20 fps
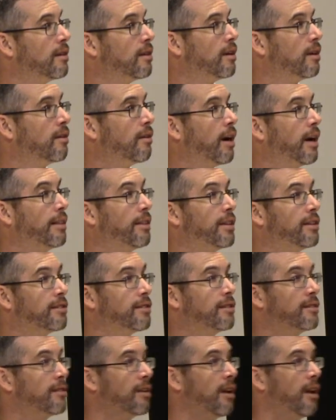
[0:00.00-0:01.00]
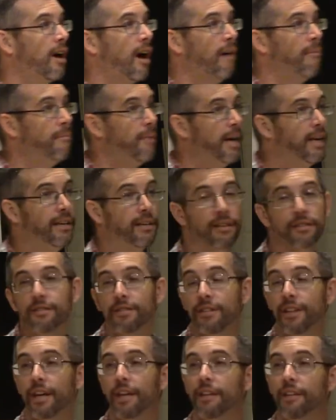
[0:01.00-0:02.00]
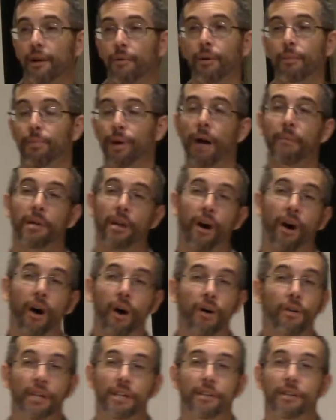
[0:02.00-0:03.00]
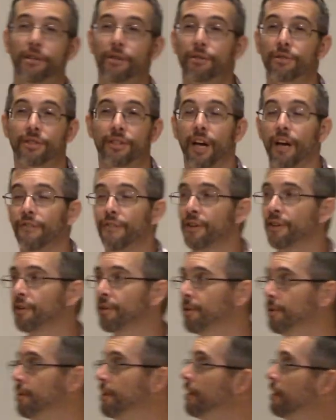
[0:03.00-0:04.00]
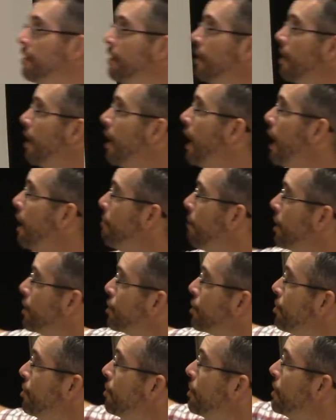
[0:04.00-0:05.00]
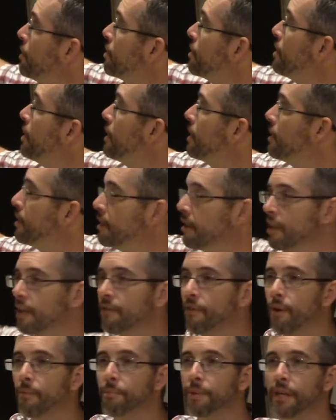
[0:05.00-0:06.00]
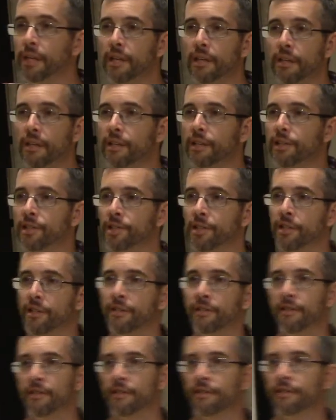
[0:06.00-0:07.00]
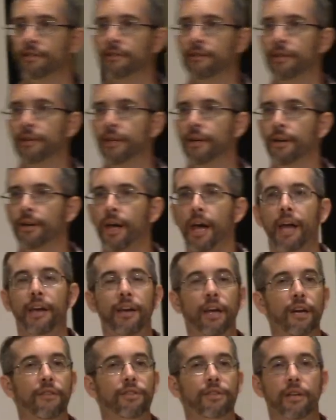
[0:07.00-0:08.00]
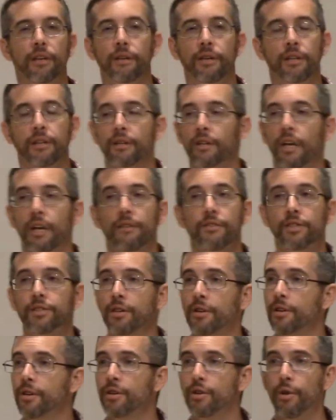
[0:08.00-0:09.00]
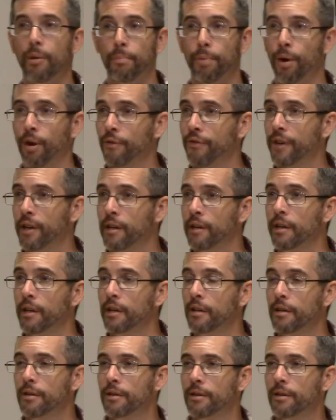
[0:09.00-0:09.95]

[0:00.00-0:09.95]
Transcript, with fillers: right? This is a maintenance thing that we probably all need to do, self included. Am I truly seeking to live obediently to Jesus? And none of us, none of us are going to do it perfectly,